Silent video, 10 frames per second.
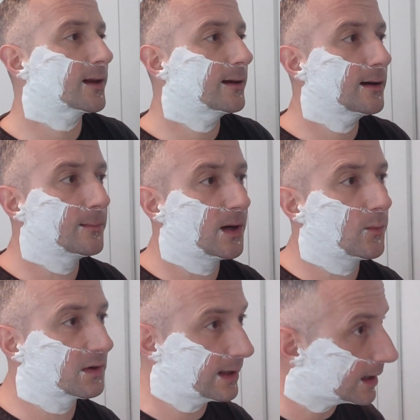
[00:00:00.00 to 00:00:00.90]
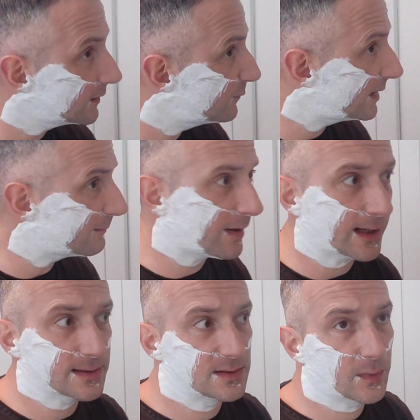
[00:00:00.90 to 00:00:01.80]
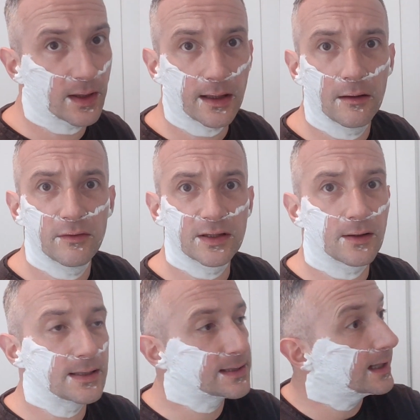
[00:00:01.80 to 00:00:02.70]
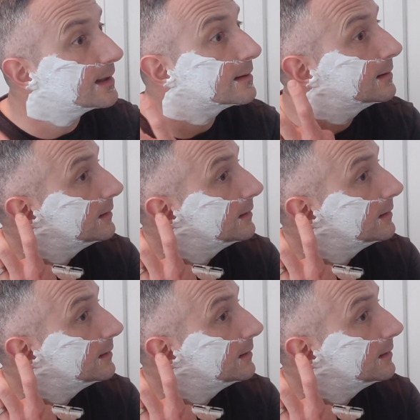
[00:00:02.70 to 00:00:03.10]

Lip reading: I wonder how you've been impacted by COVID-19,